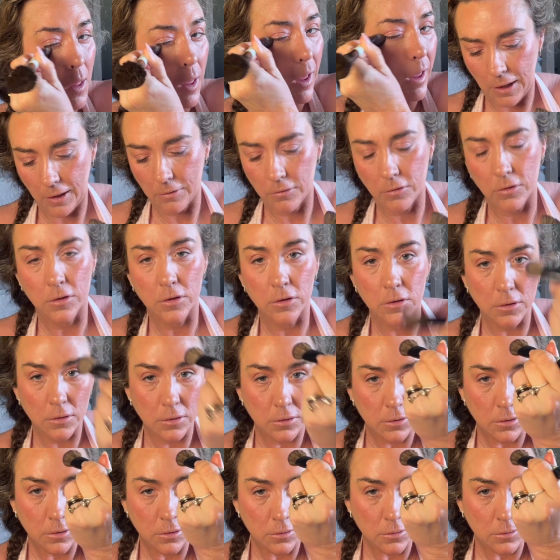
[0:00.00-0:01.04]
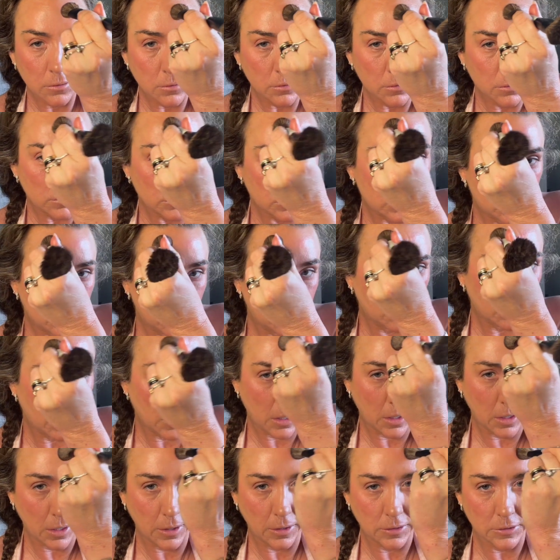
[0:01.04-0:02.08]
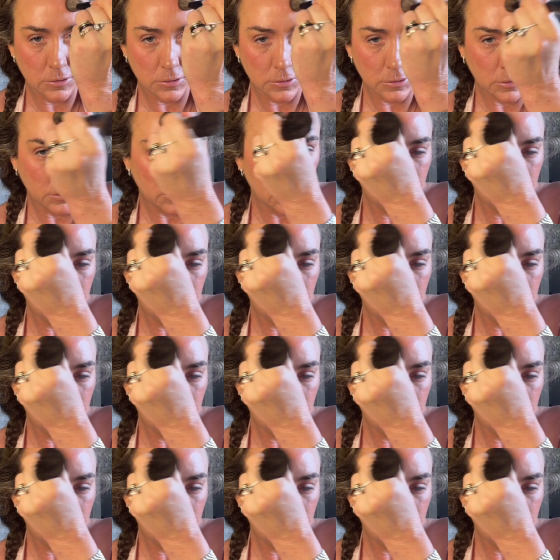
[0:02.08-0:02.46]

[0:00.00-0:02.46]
They look so nice.